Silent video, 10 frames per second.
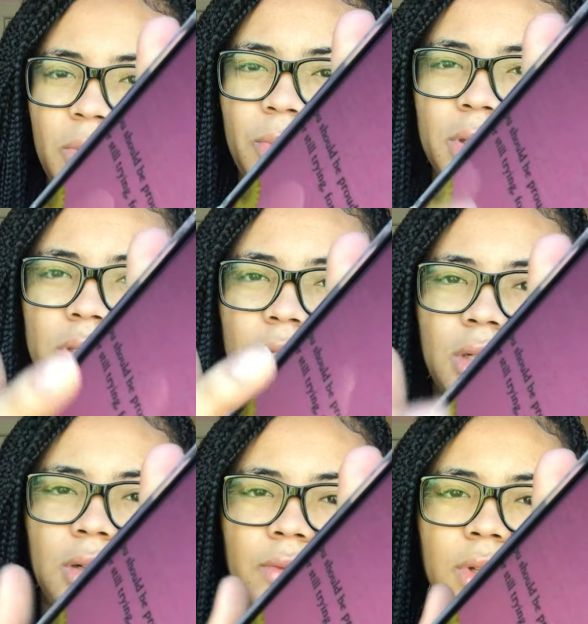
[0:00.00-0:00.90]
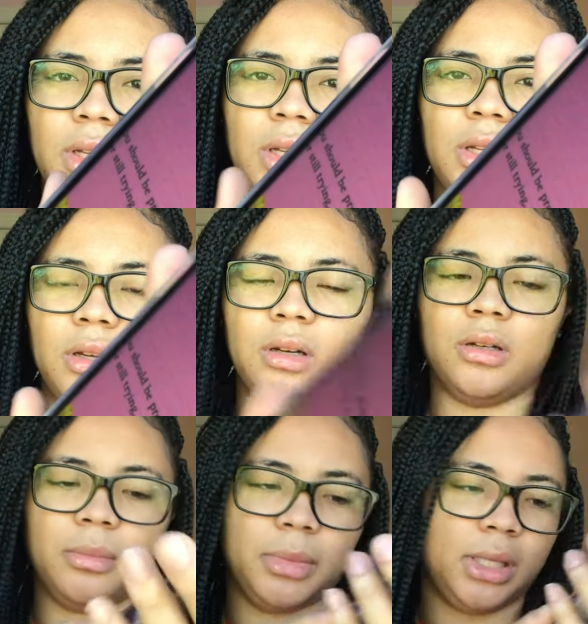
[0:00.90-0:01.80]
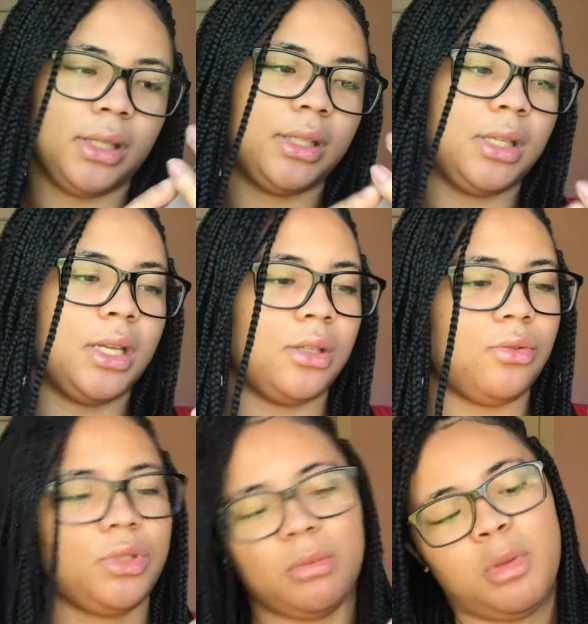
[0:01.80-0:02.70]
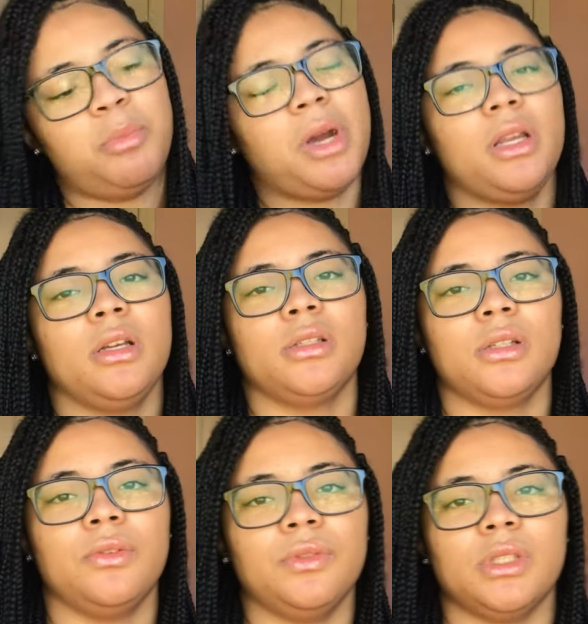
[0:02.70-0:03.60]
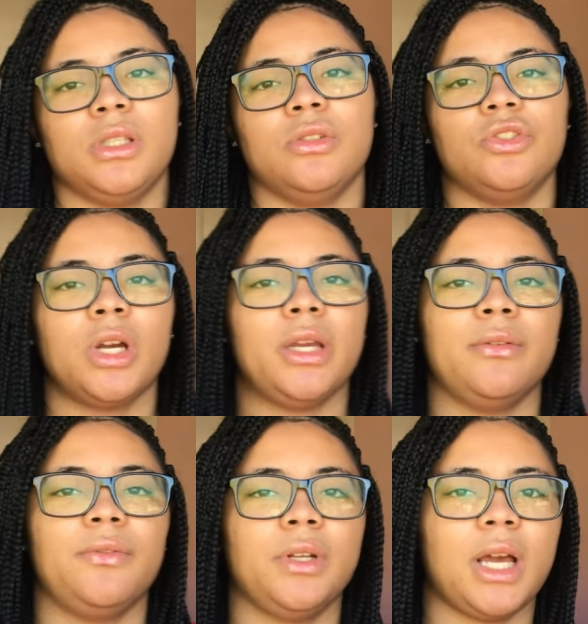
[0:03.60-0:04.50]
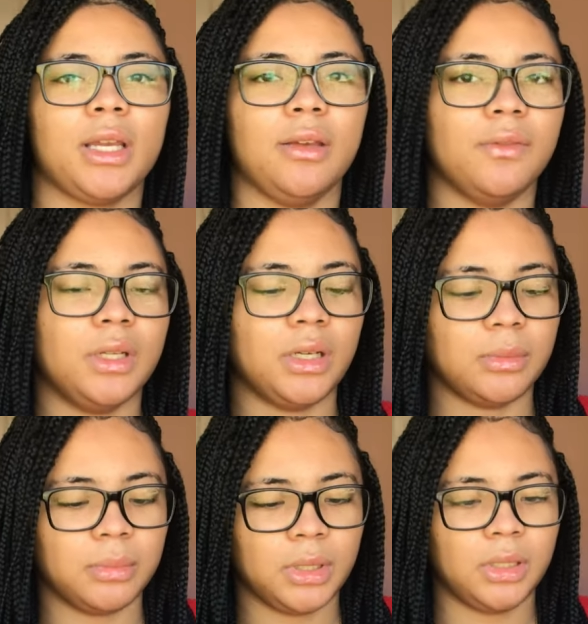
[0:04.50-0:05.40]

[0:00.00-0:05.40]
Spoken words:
the words cut off. And it says, you should be proud of yourself for still trying, for not giving up.